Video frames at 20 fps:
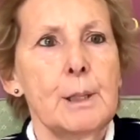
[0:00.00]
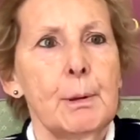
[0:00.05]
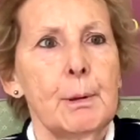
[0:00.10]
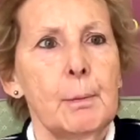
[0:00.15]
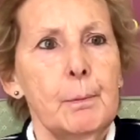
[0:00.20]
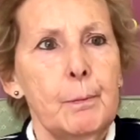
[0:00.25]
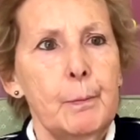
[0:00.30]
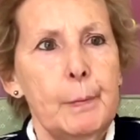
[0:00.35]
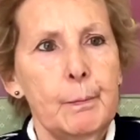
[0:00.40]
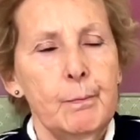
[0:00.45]
but
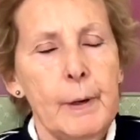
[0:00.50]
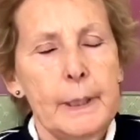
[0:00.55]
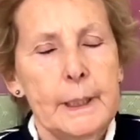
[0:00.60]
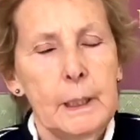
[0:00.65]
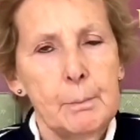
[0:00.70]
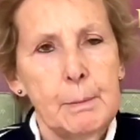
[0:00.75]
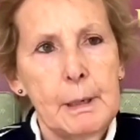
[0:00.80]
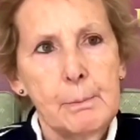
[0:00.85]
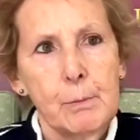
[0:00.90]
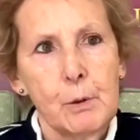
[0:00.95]

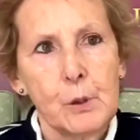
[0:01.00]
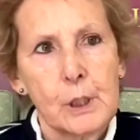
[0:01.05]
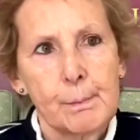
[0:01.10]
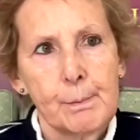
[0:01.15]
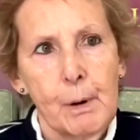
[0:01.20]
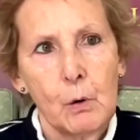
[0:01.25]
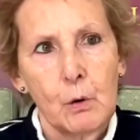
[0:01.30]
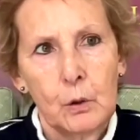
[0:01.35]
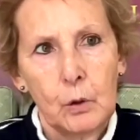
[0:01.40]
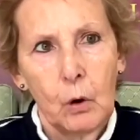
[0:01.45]
many people
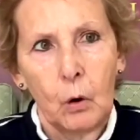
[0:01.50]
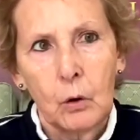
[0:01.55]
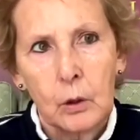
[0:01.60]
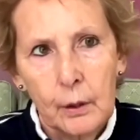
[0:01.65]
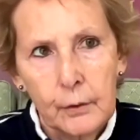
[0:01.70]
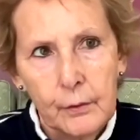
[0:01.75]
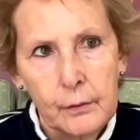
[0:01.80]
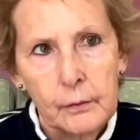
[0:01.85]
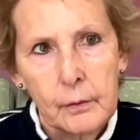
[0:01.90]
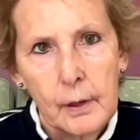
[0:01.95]
spoke
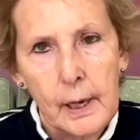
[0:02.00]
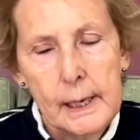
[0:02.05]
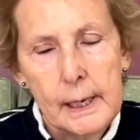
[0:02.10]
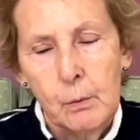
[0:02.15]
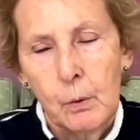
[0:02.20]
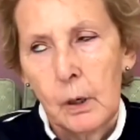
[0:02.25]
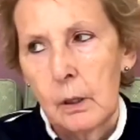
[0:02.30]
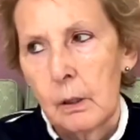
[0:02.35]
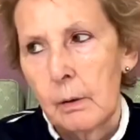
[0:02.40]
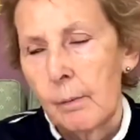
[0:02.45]
longer than they
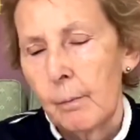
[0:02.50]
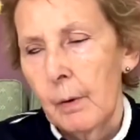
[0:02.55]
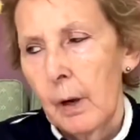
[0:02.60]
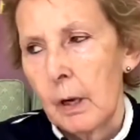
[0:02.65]
were